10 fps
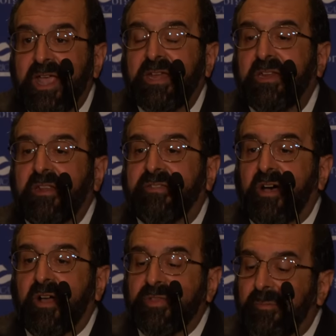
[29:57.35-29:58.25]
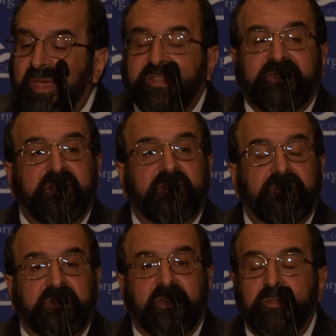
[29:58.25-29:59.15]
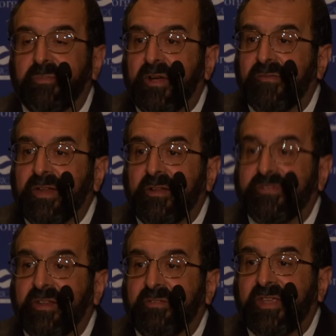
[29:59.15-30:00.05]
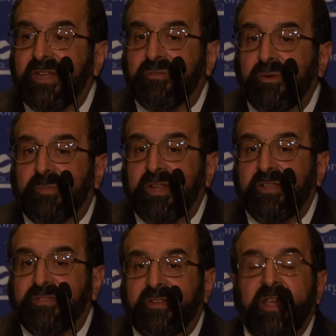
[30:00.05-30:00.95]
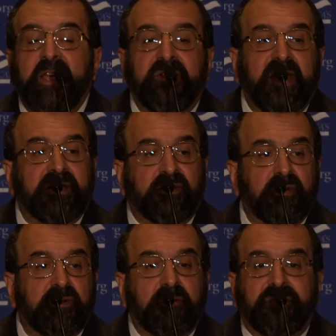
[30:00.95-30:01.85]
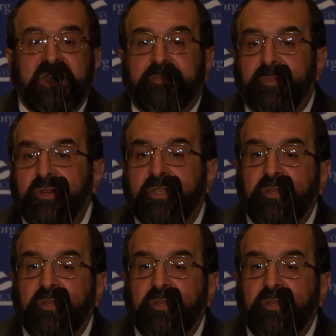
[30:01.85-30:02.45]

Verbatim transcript: And it is on the basis of the Southern Poverty Law Center's hate group list that Google, Facebook,